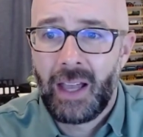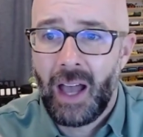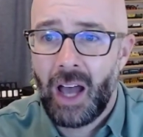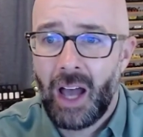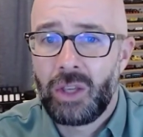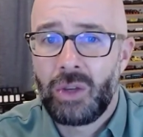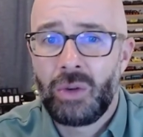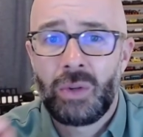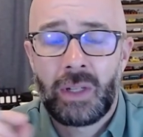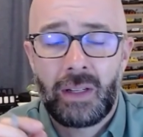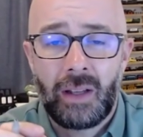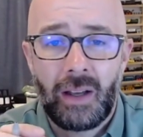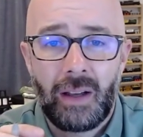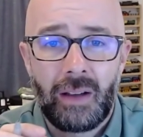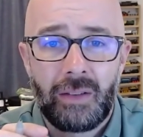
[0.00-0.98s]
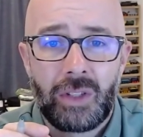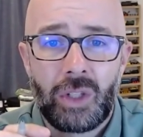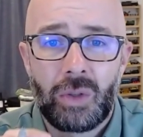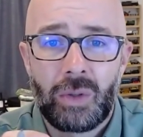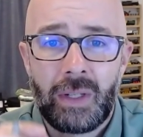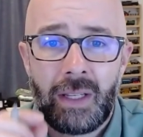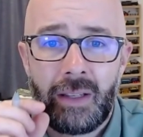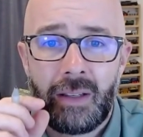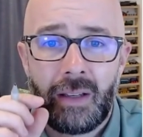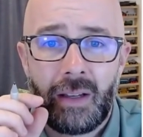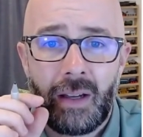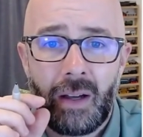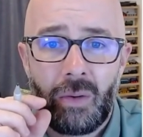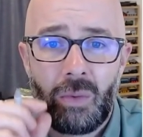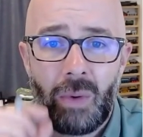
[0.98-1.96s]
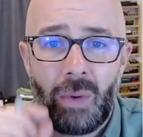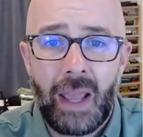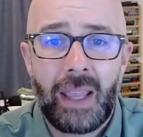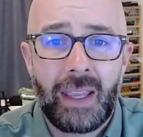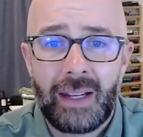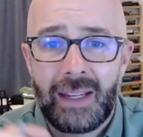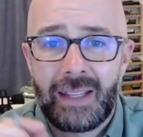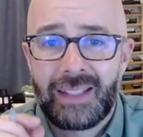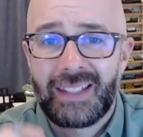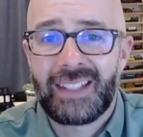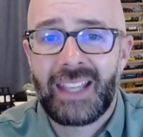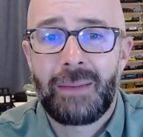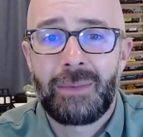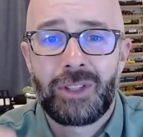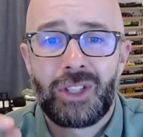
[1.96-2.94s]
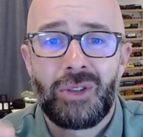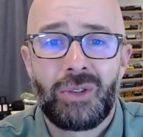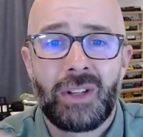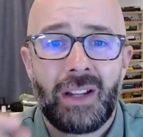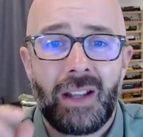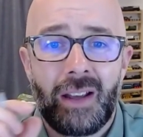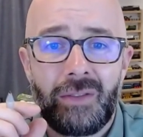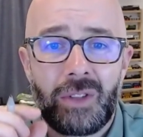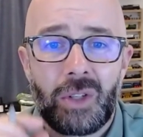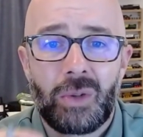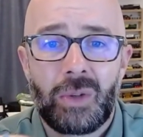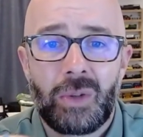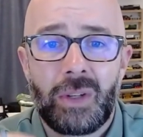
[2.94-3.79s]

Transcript: A unit of degree Rankine is the same as a unit of degree